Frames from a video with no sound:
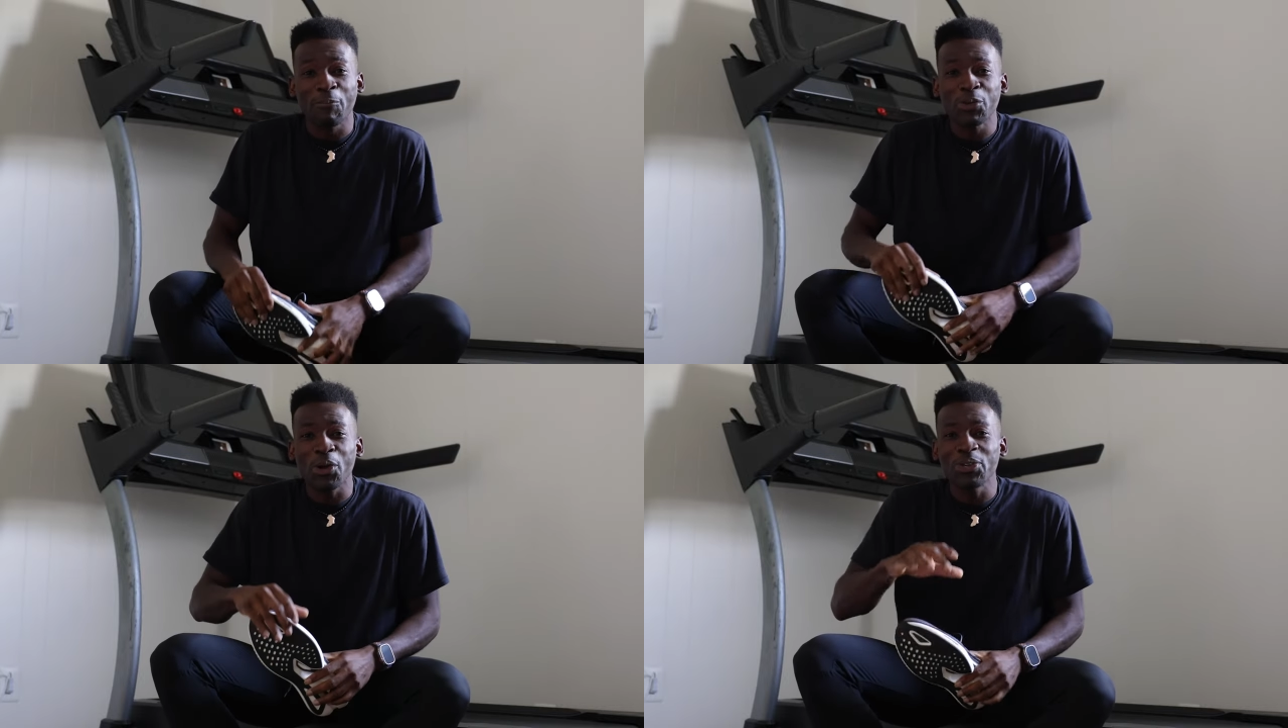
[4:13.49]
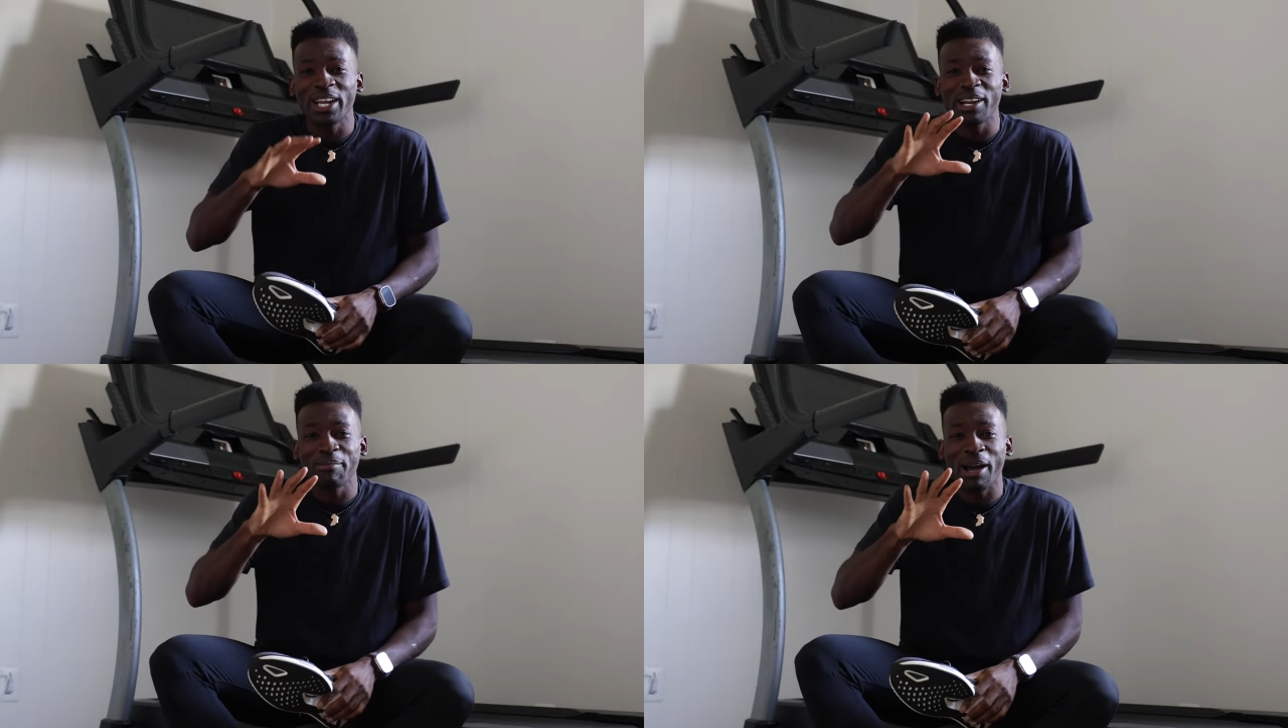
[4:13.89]
You know, you
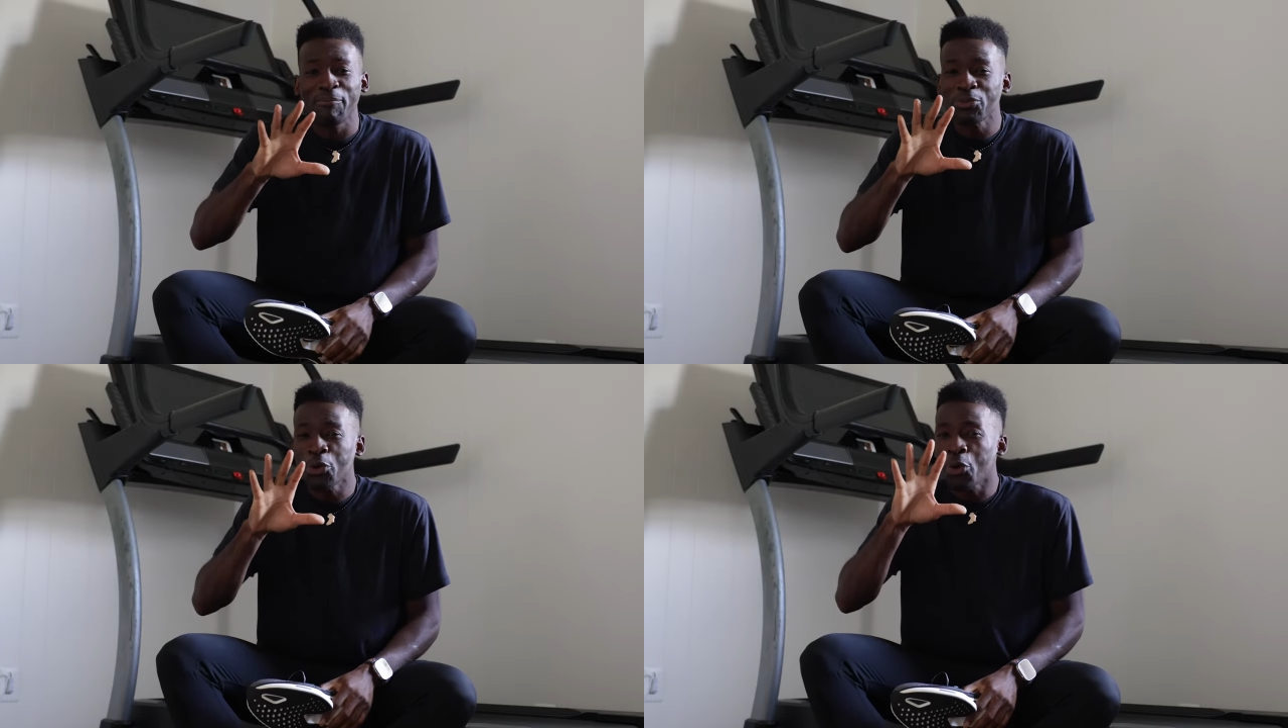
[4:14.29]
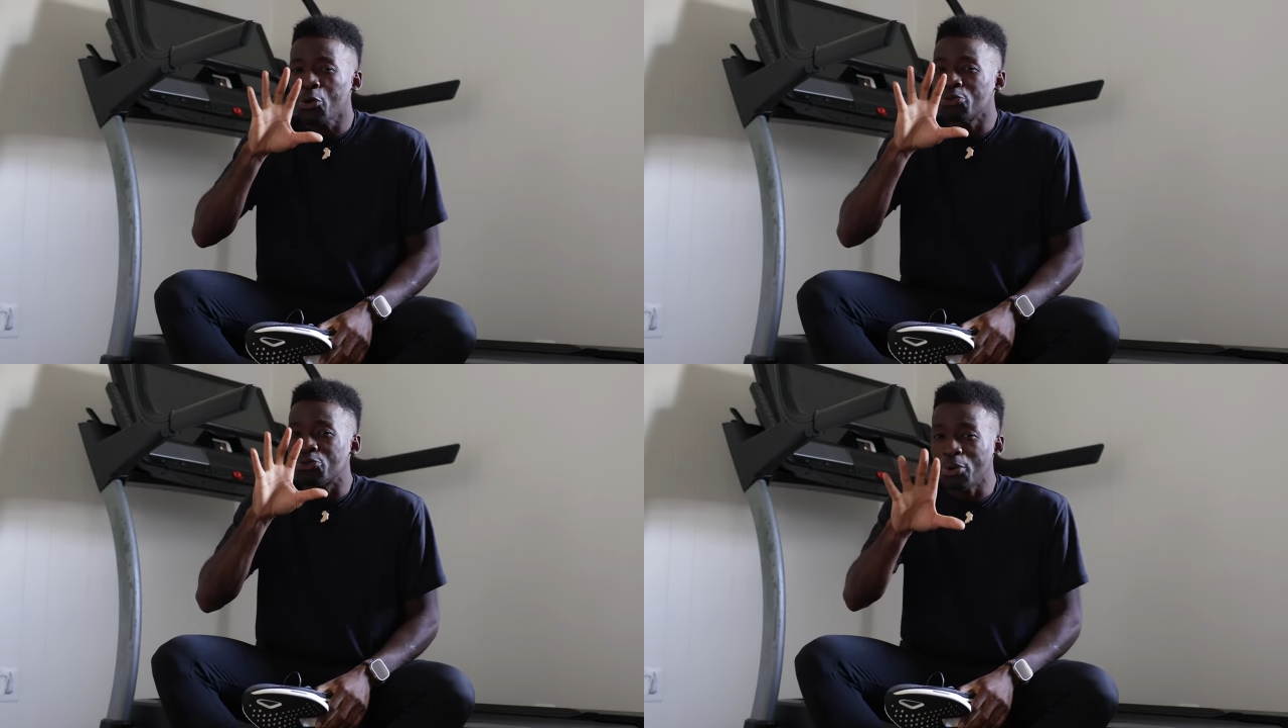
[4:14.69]
hear about
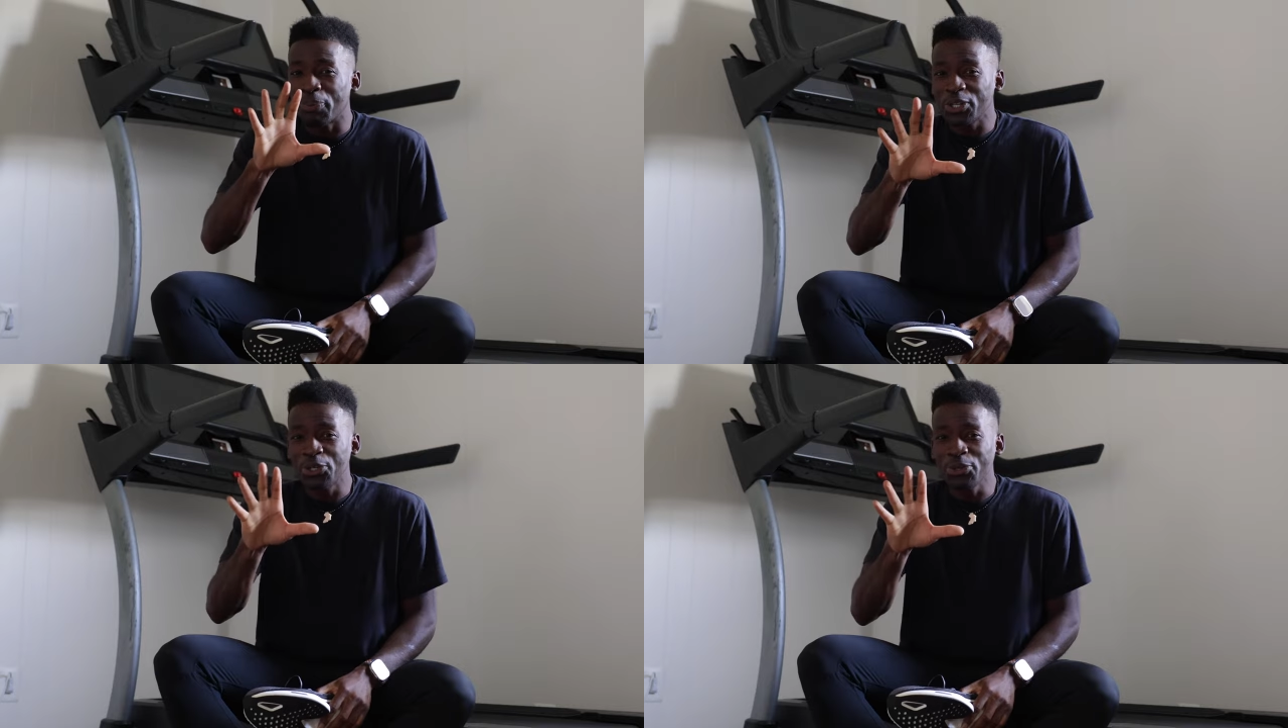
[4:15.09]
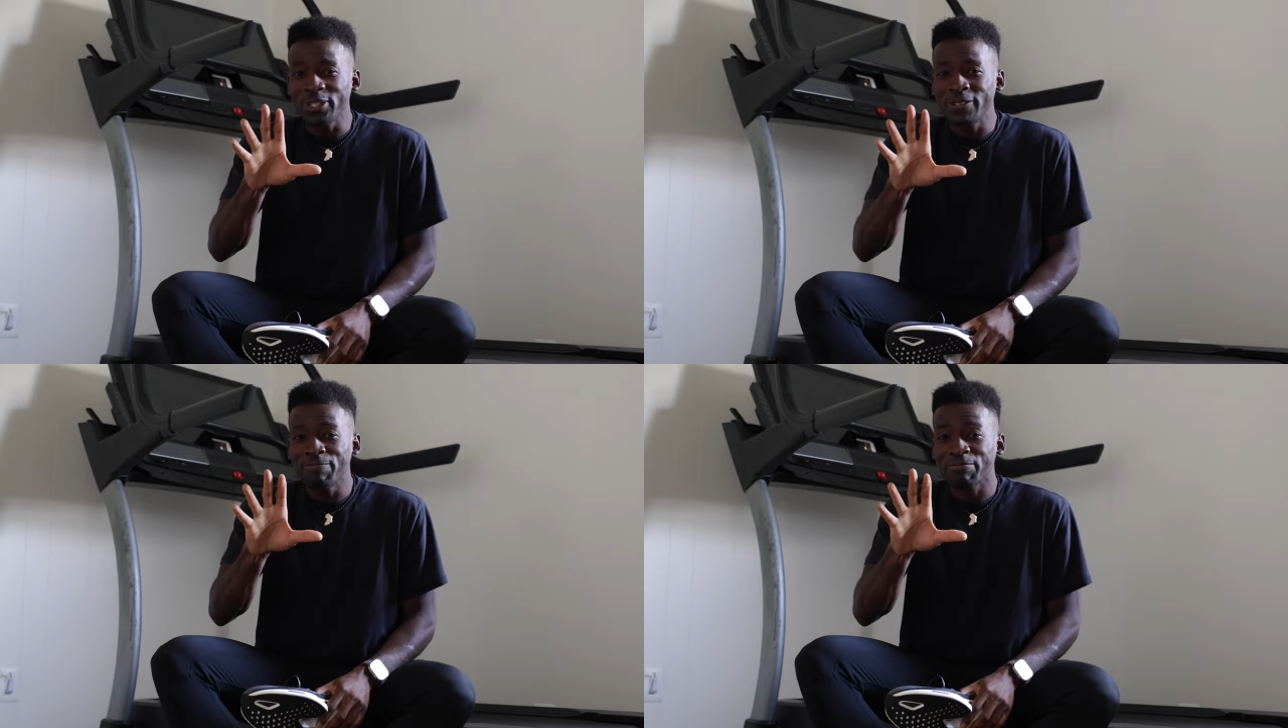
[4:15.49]
super
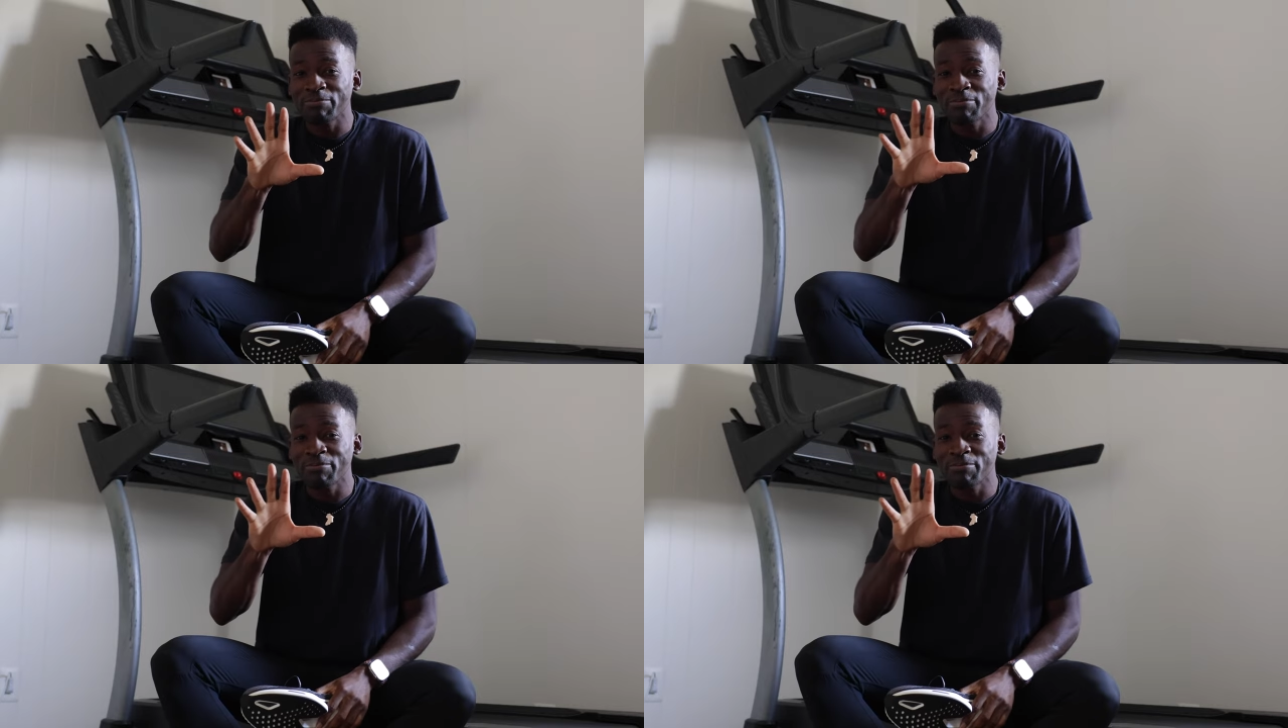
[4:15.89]
shoes?